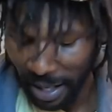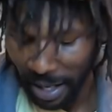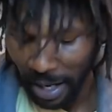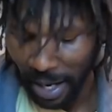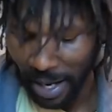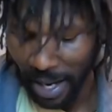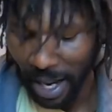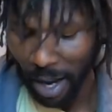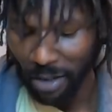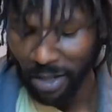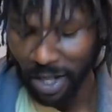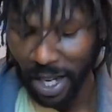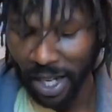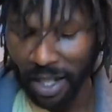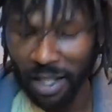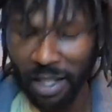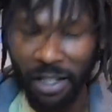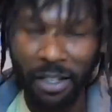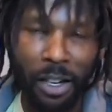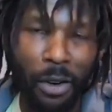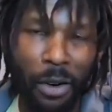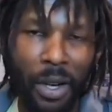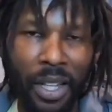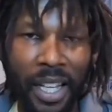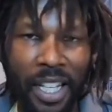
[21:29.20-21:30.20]
And I was like, you
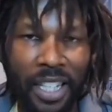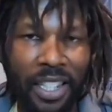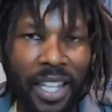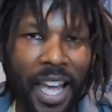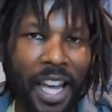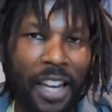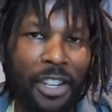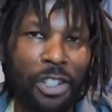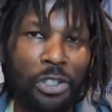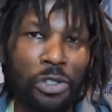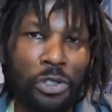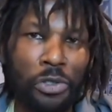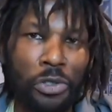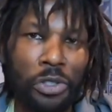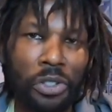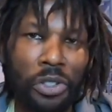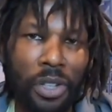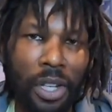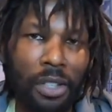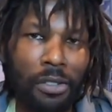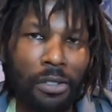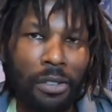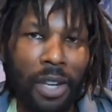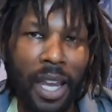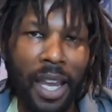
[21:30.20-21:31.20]
know what, that's kind of true. You
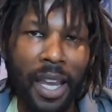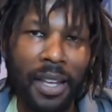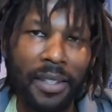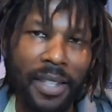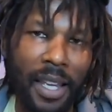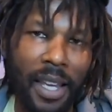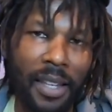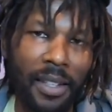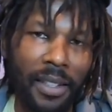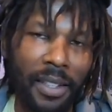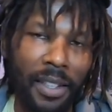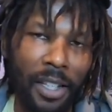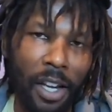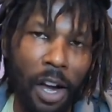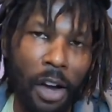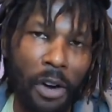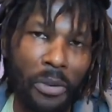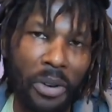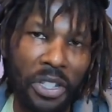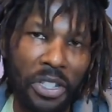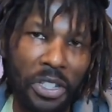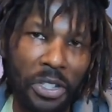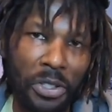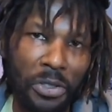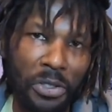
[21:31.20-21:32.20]
can technically
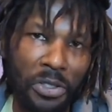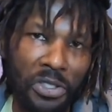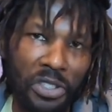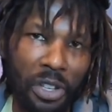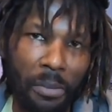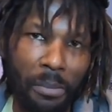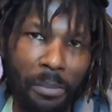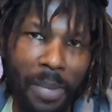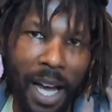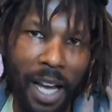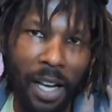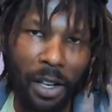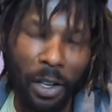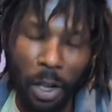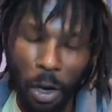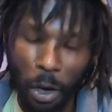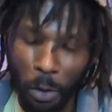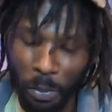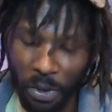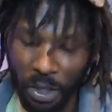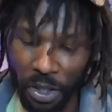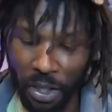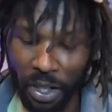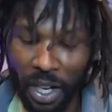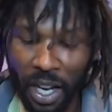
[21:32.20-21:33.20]
always use a bottle
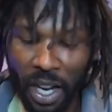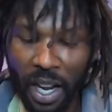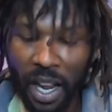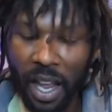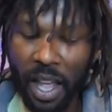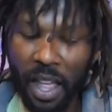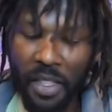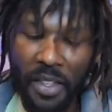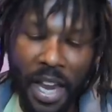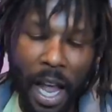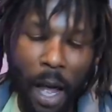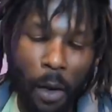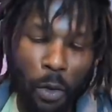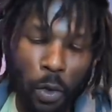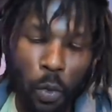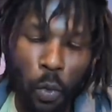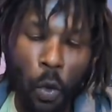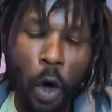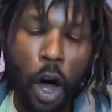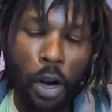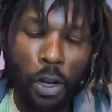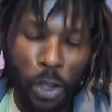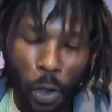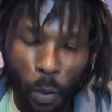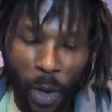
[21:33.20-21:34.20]
opener. And then I was
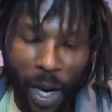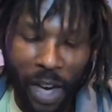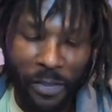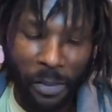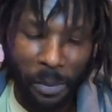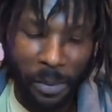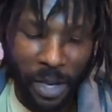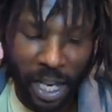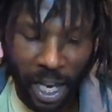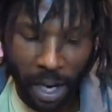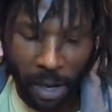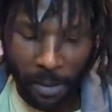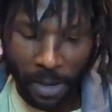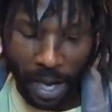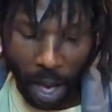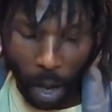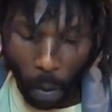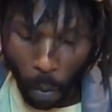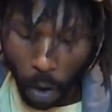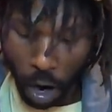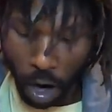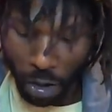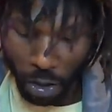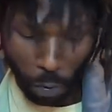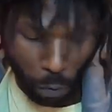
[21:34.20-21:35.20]
walked away from him and I
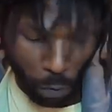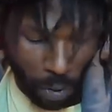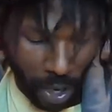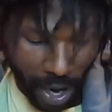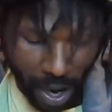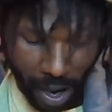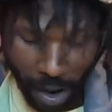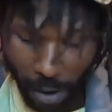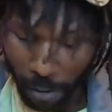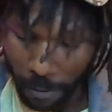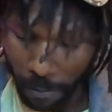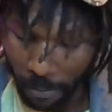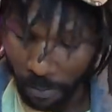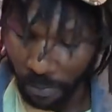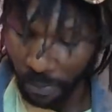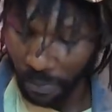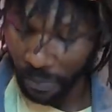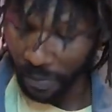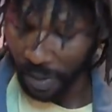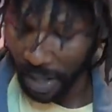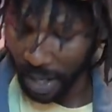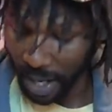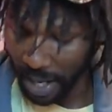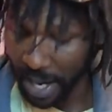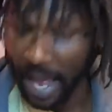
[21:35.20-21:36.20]
walked around
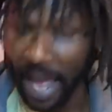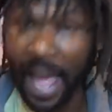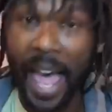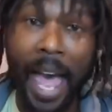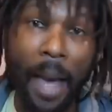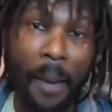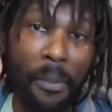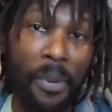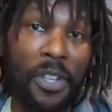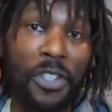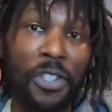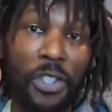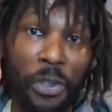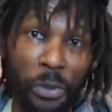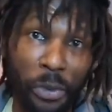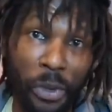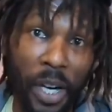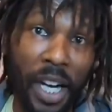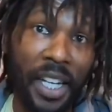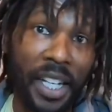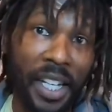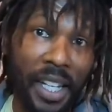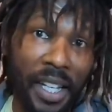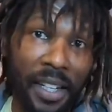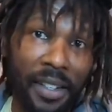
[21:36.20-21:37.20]
and I happened to
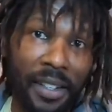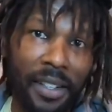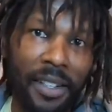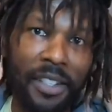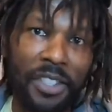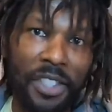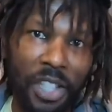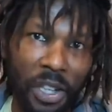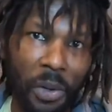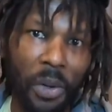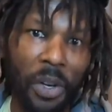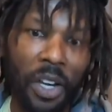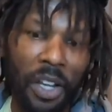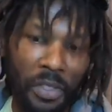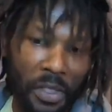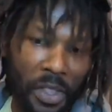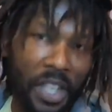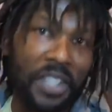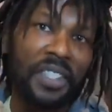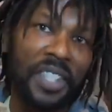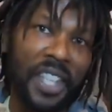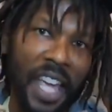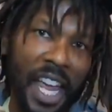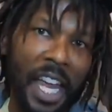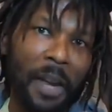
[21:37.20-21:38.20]
run into the
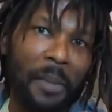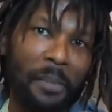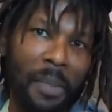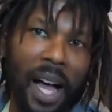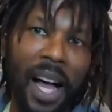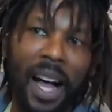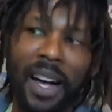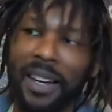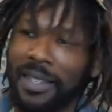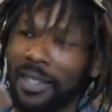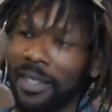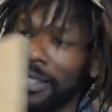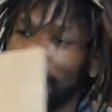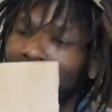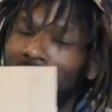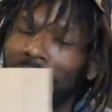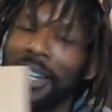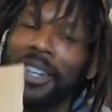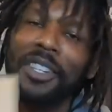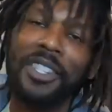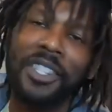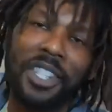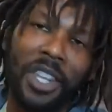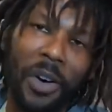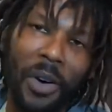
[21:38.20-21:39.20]
same box.
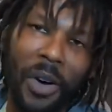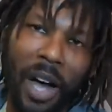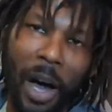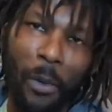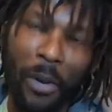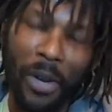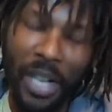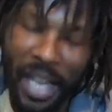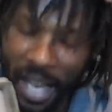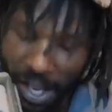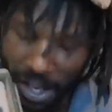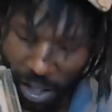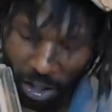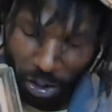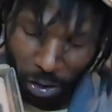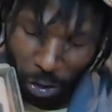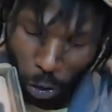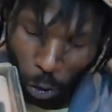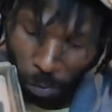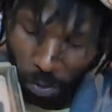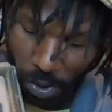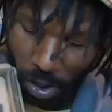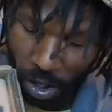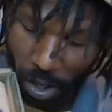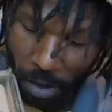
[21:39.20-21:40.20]
So I went ahead and
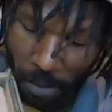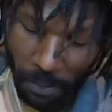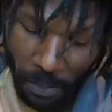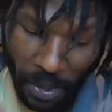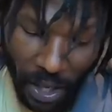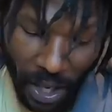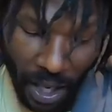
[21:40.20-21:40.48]
scooped it up.